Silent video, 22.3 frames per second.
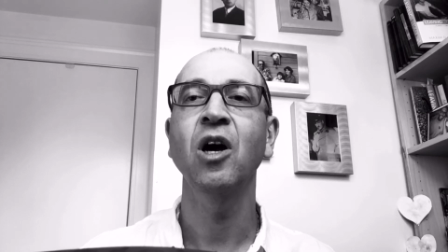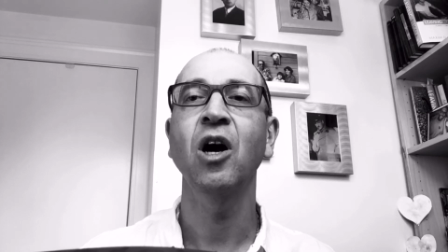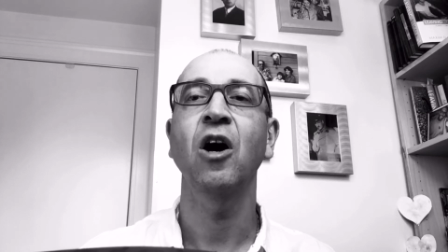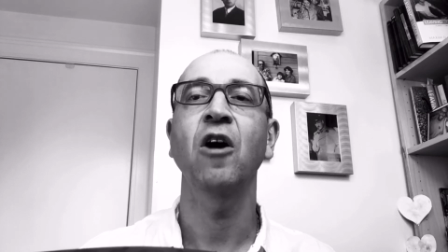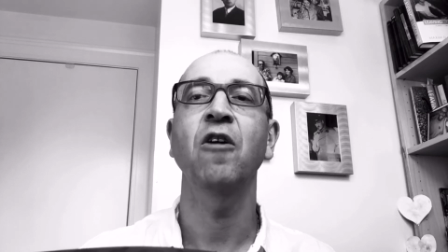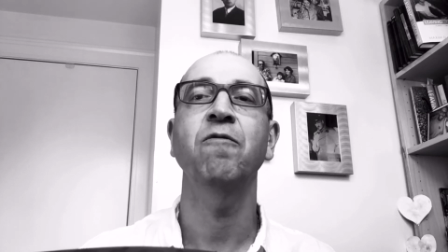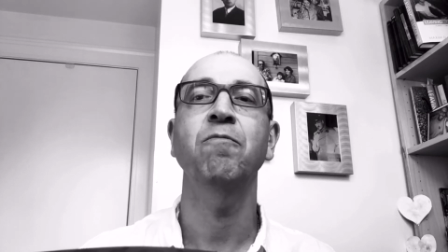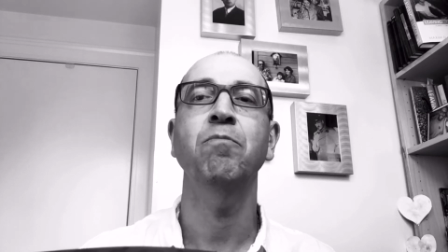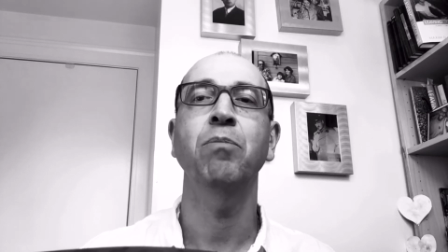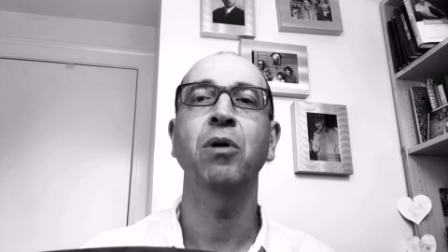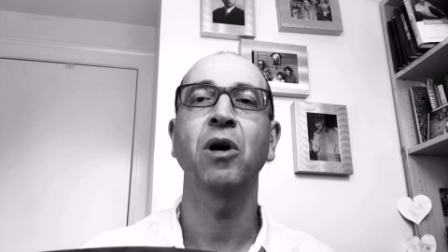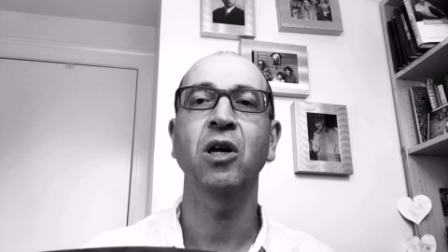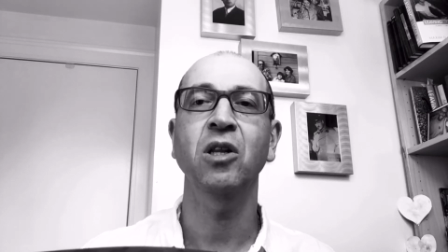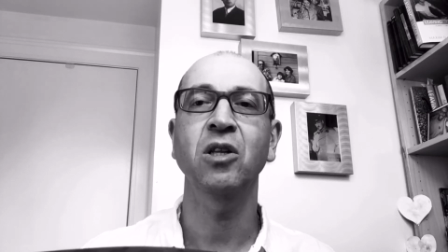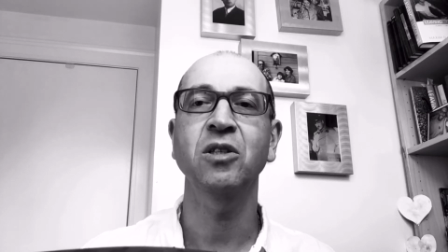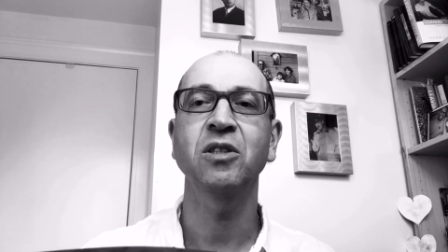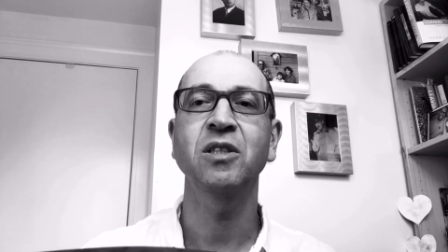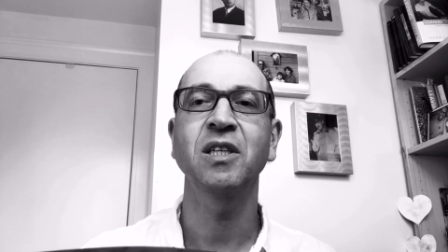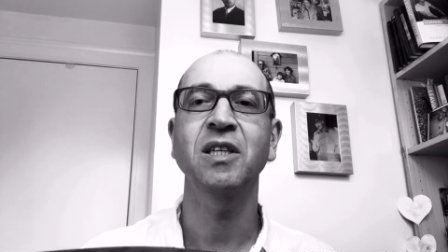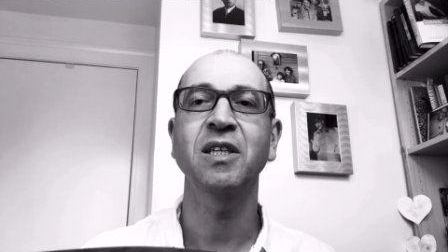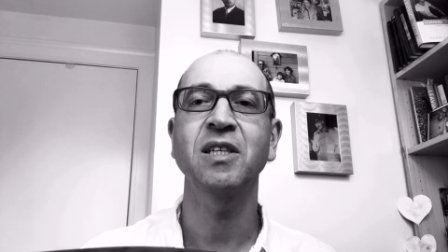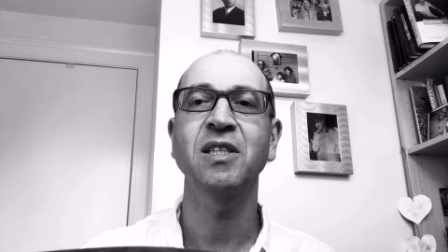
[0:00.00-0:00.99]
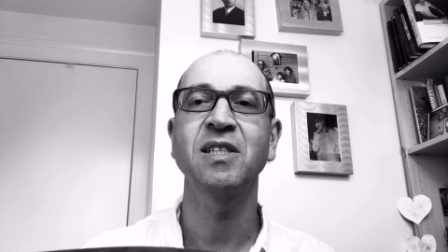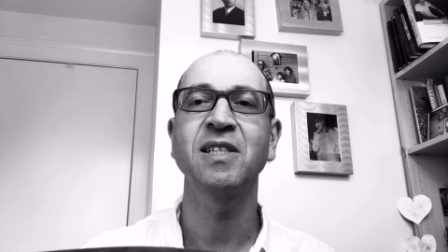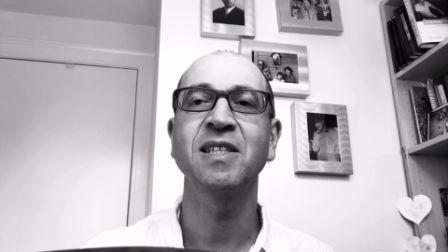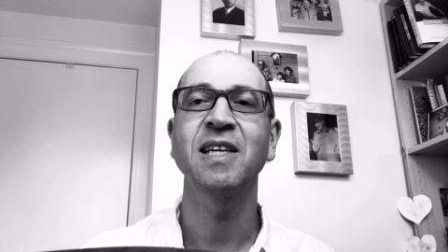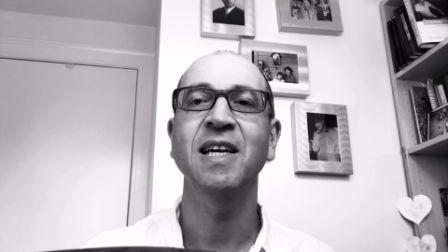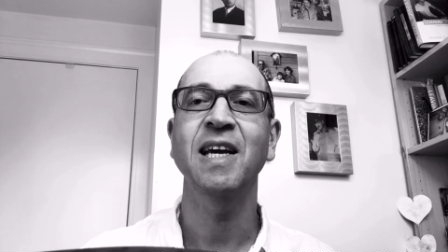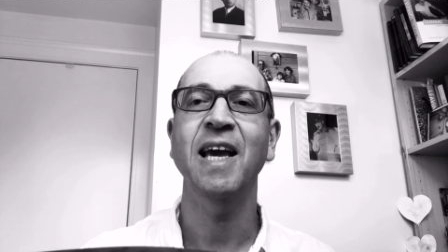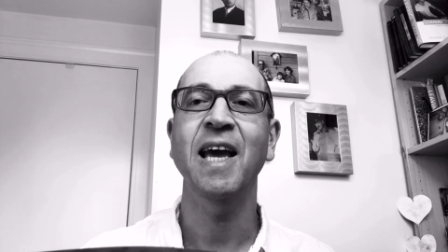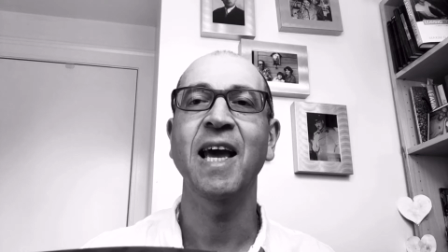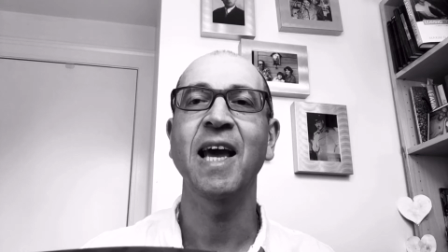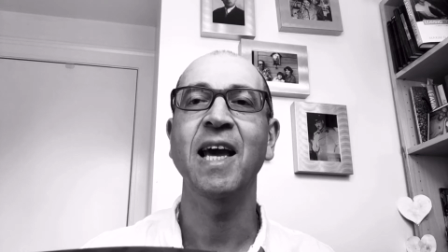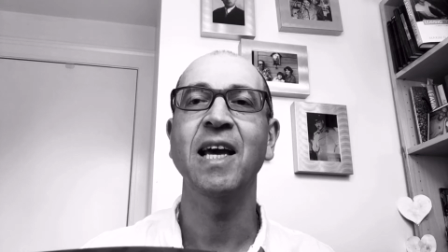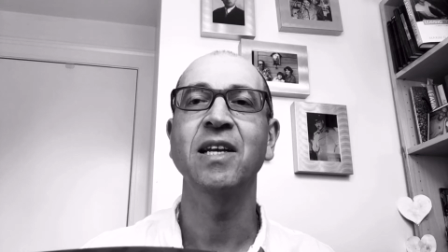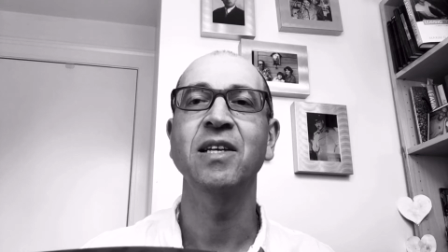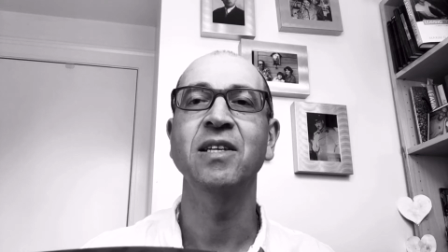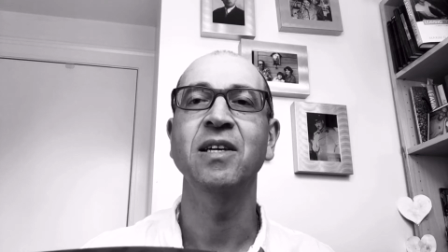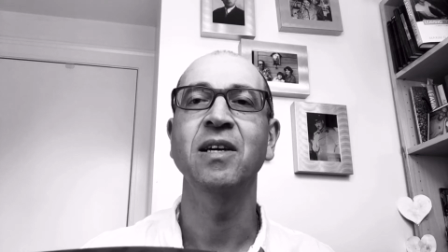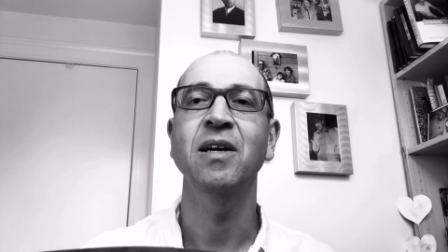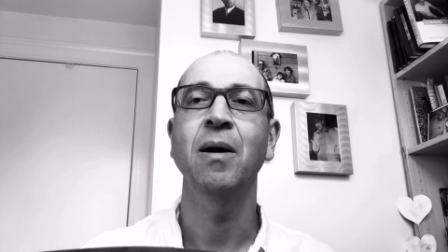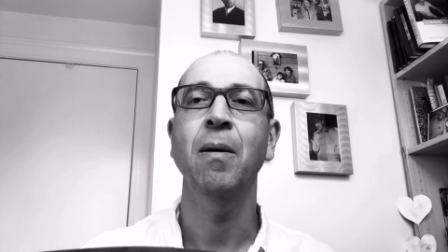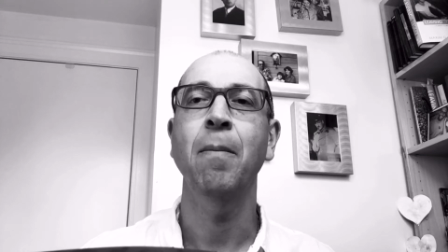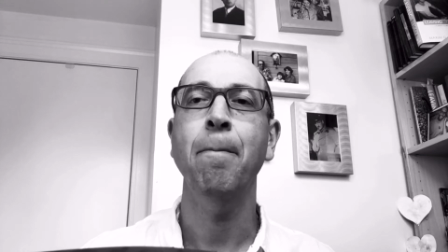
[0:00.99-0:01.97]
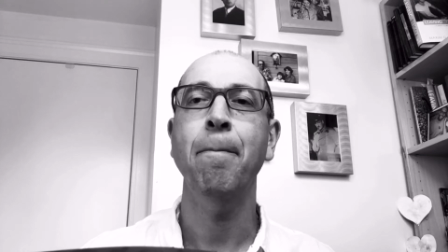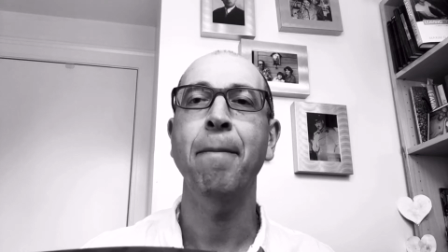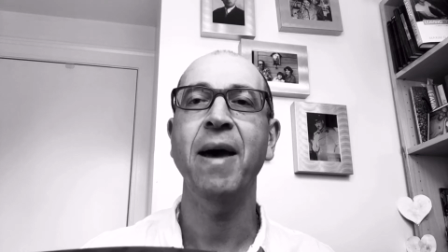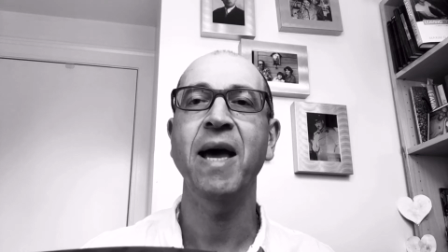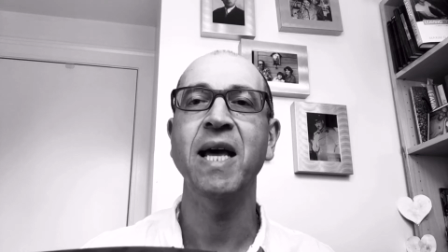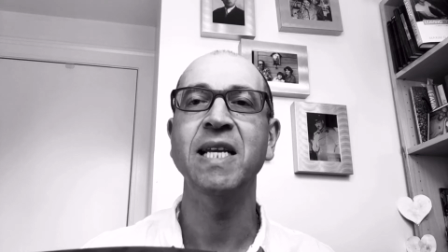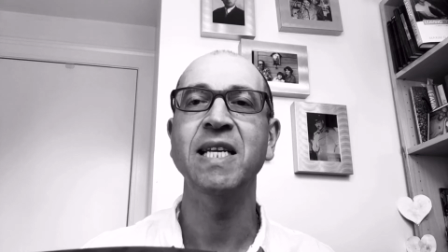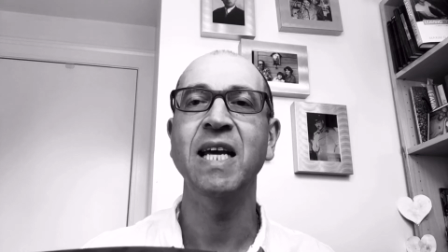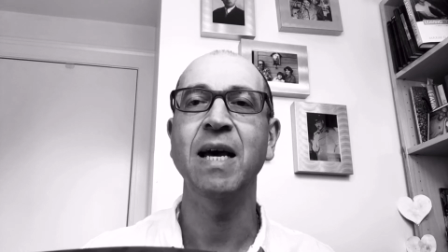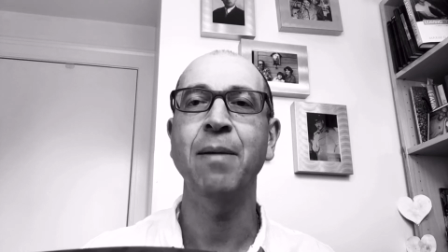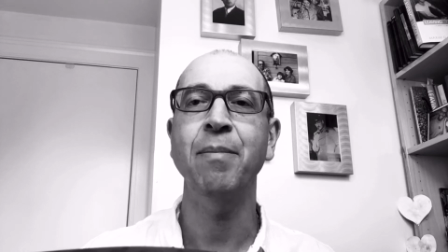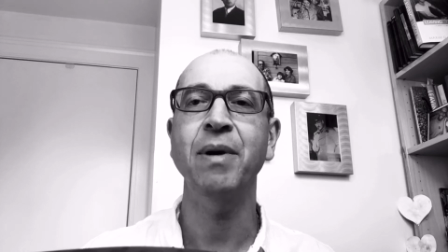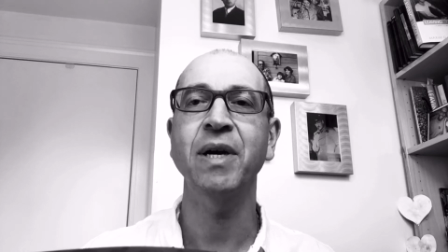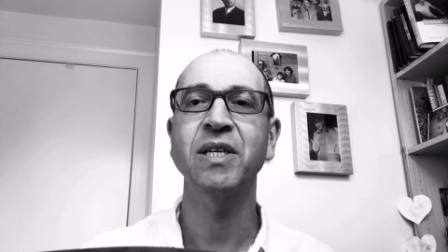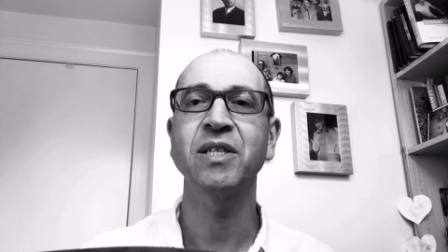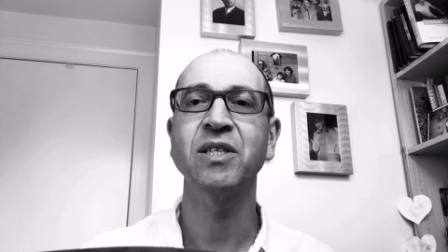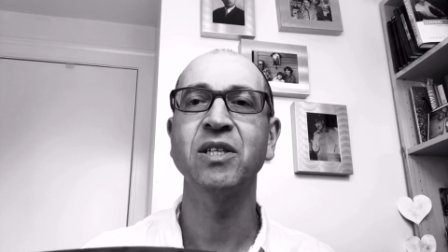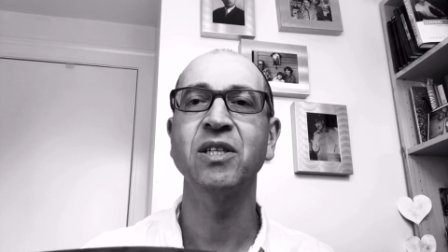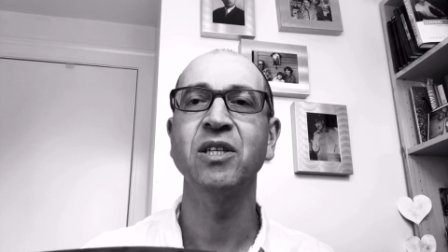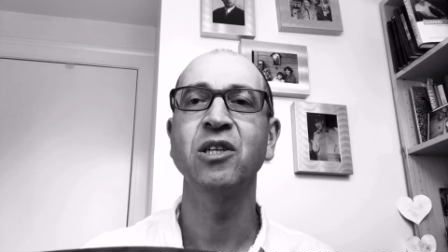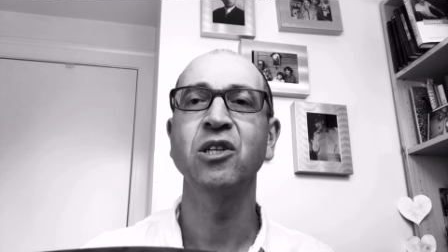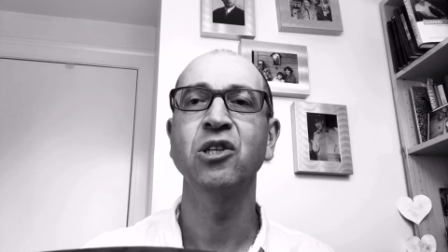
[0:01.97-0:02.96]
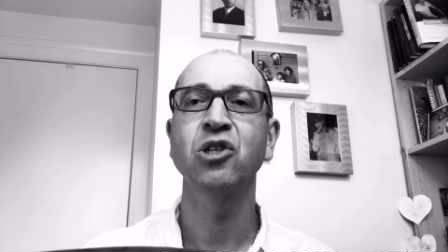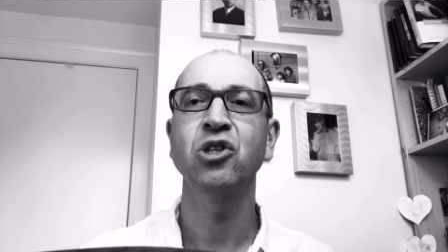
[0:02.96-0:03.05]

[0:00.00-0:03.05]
of politics and pandemics,